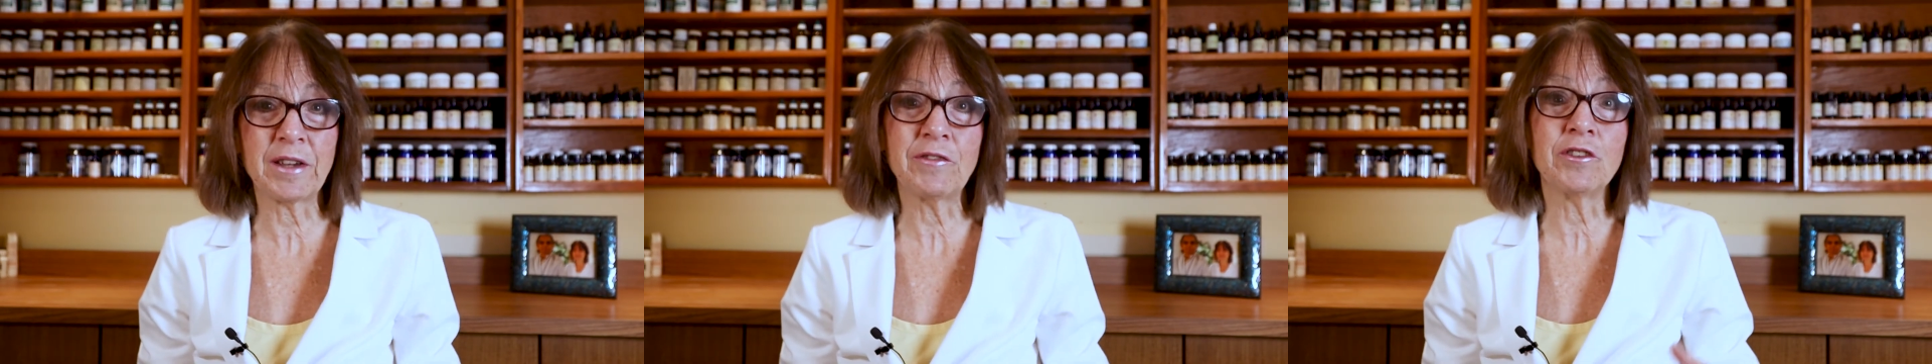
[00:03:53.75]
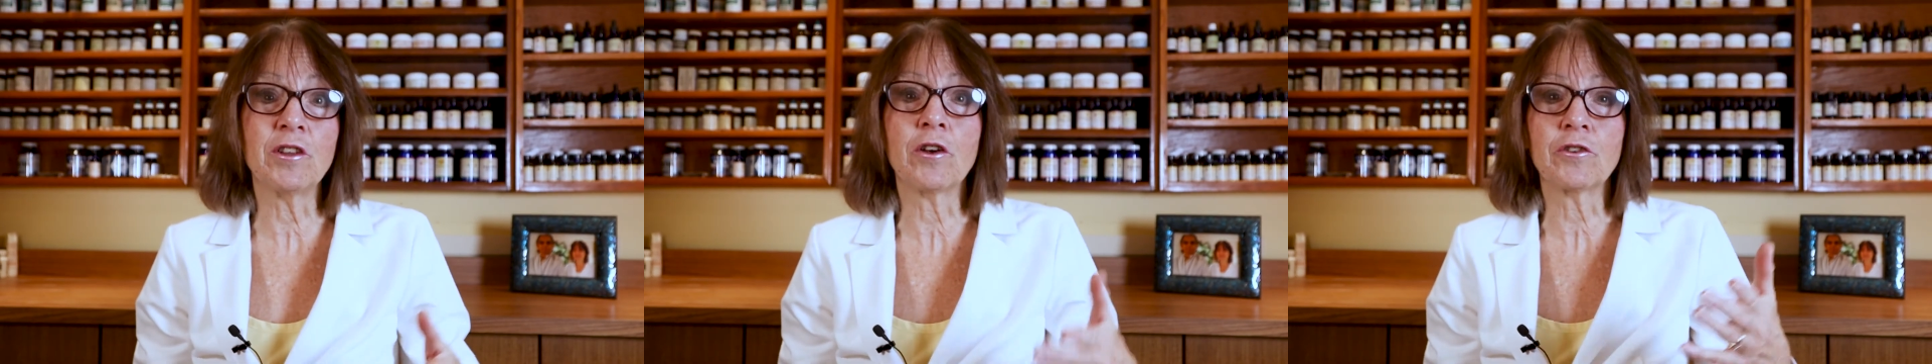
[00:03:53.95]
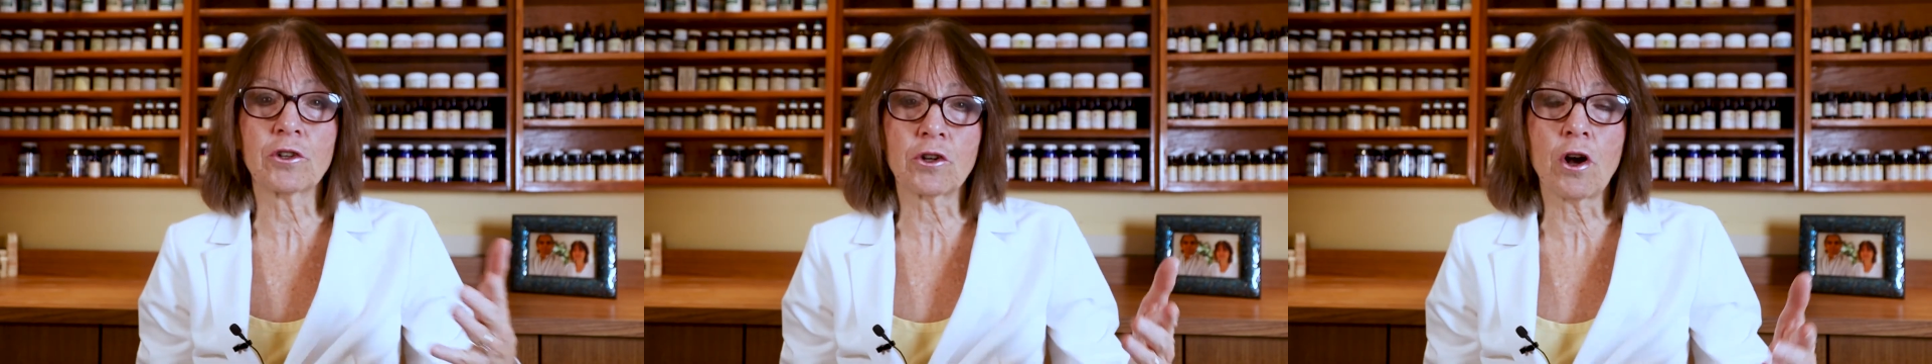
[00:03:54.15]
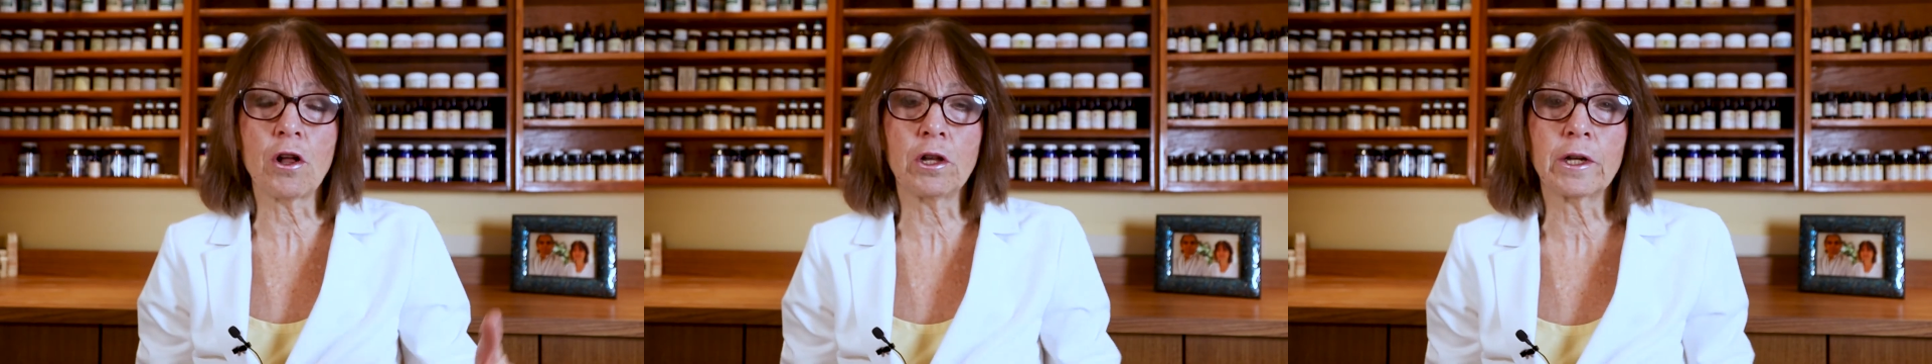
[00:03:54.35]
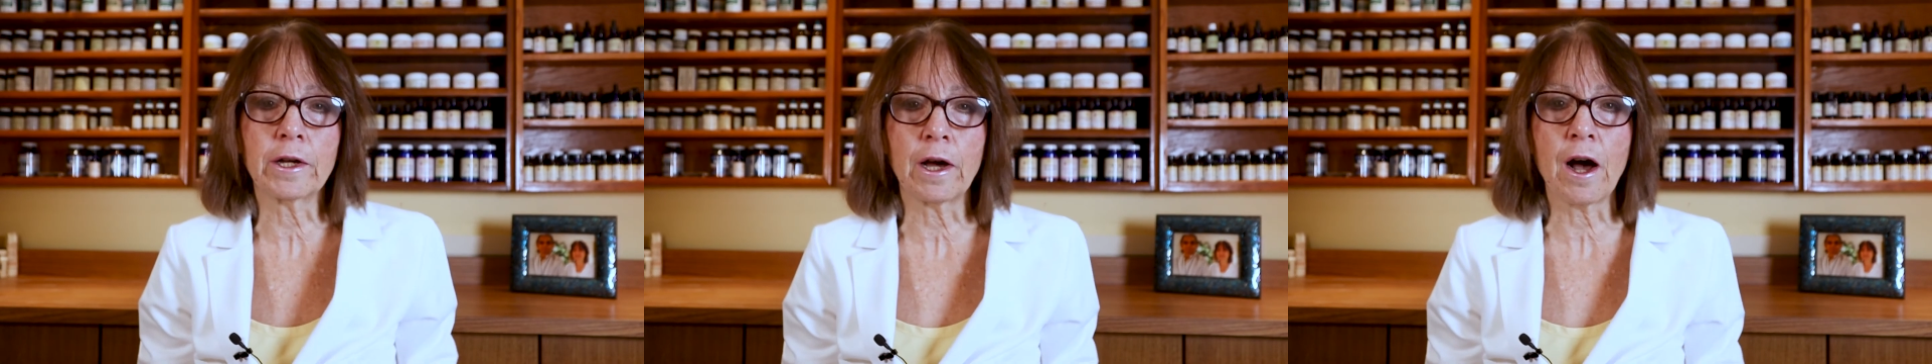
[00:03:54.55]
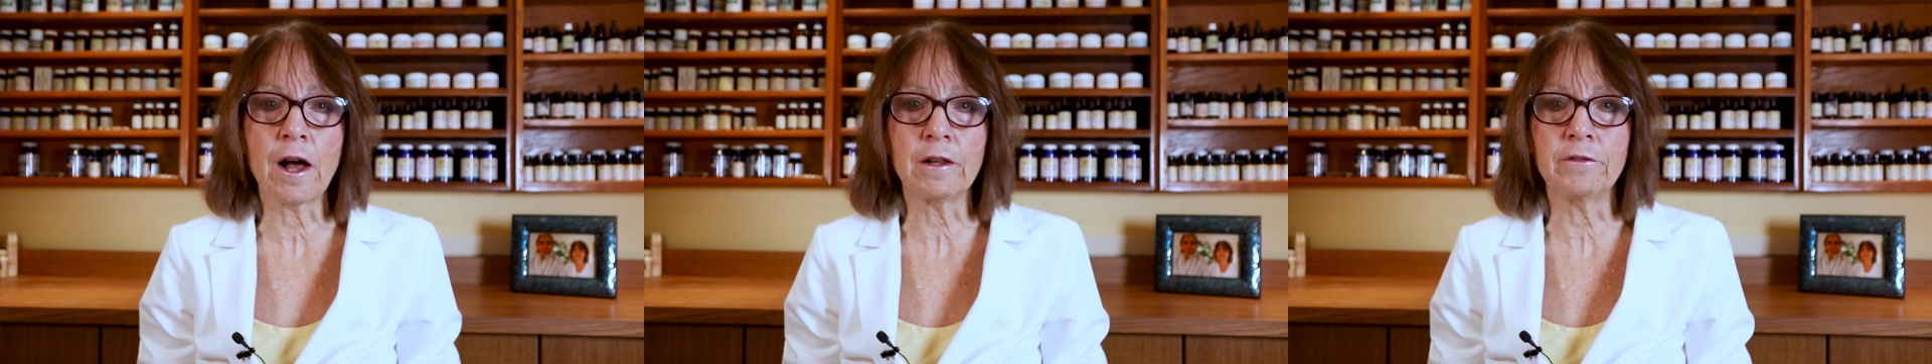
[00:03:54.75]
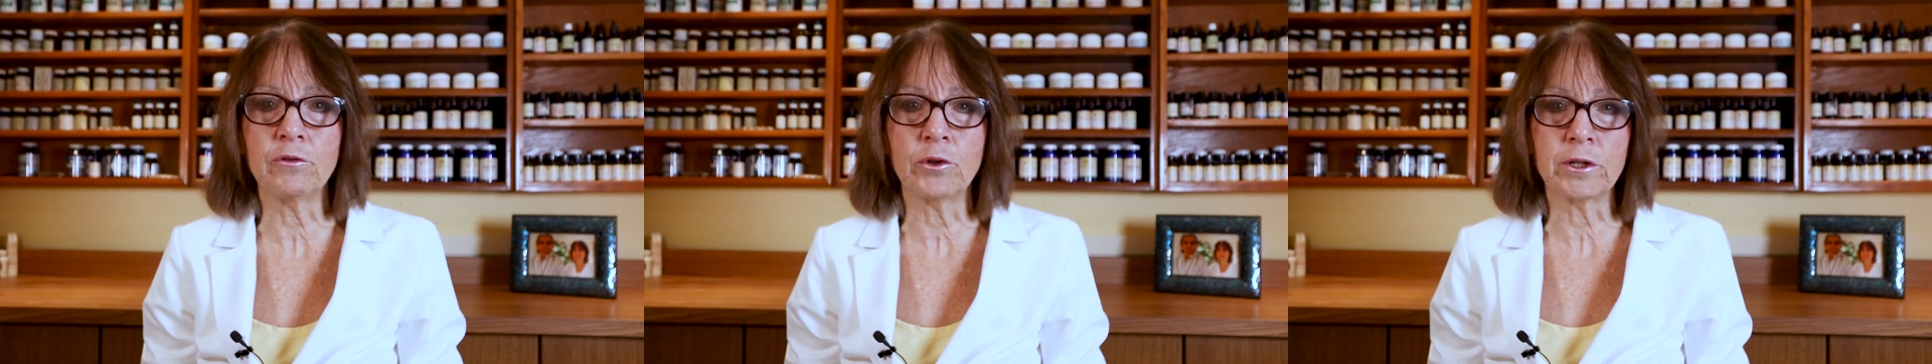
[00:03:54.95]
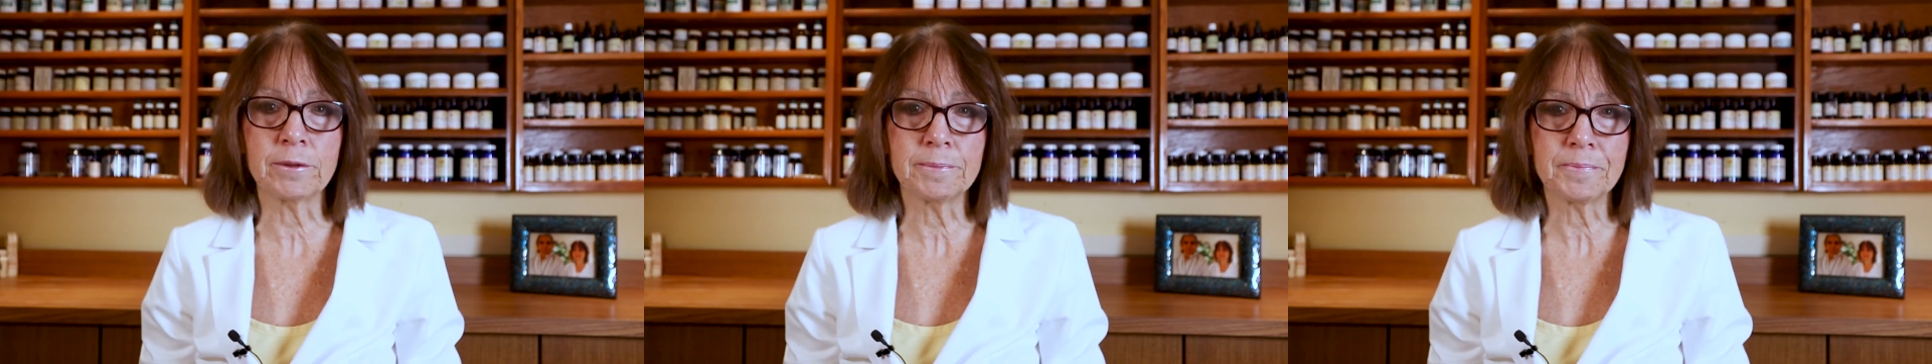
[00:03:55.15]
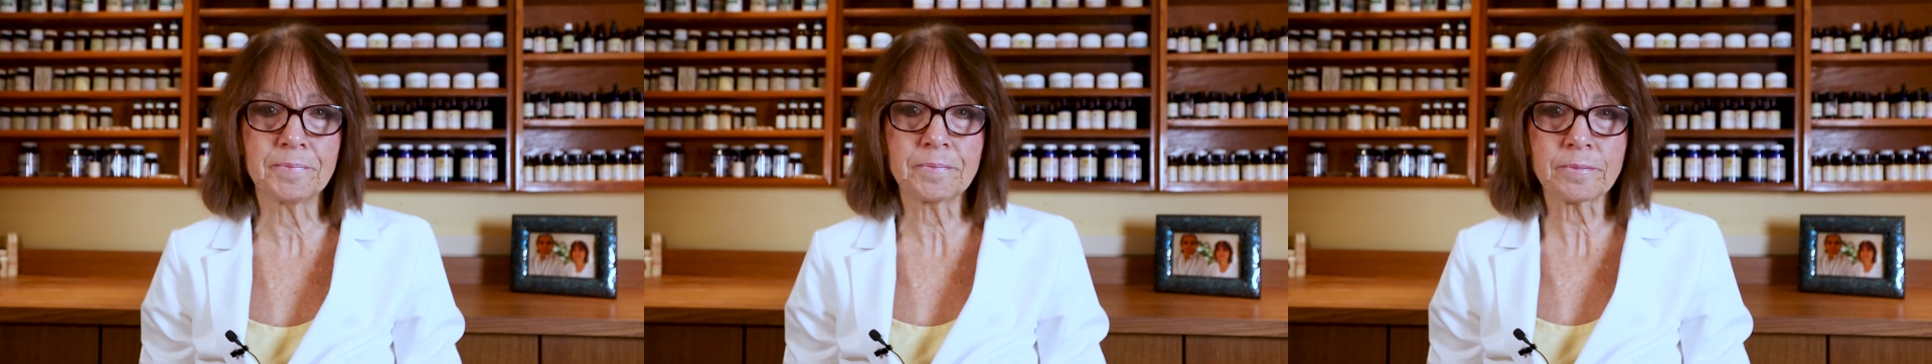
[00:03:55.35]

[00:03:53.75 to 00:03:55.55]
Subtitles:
even though they're calling it olive oil.